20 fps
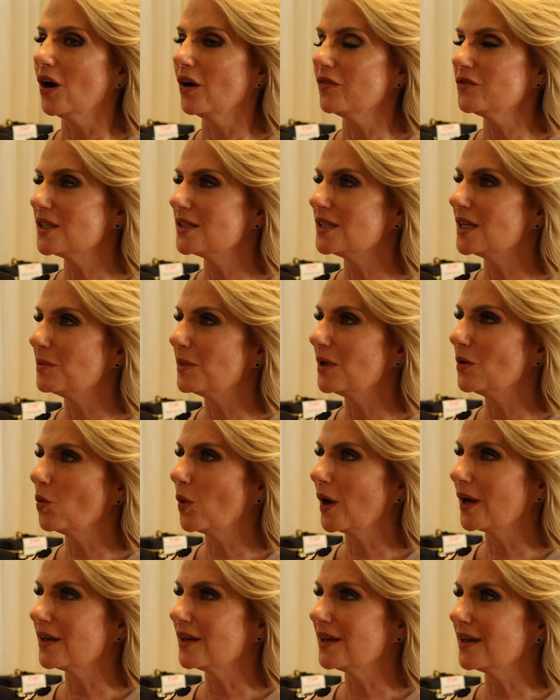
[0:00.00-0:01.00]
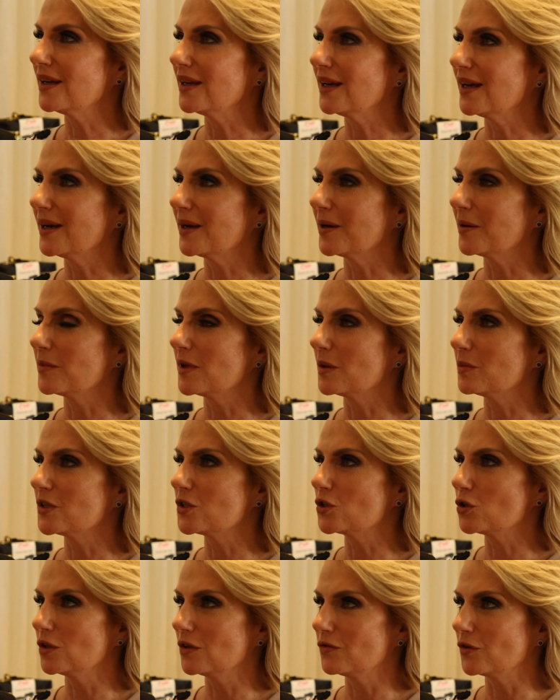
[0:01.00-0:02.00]
After Demi won um, the
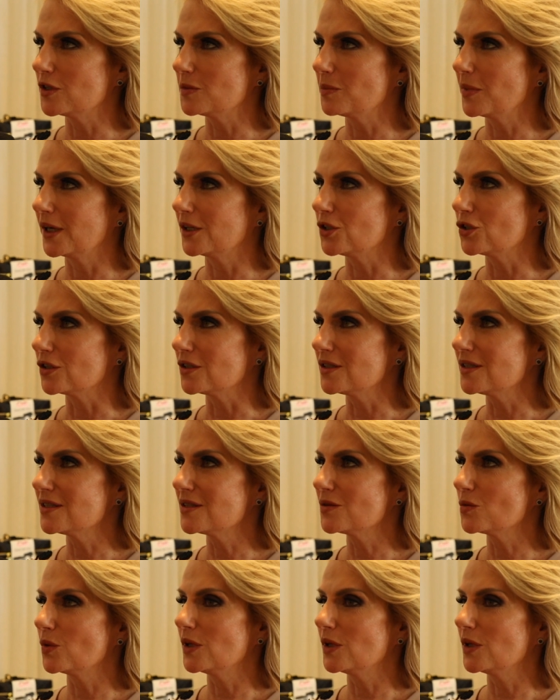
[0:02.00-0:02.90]
Miss Universe pageant,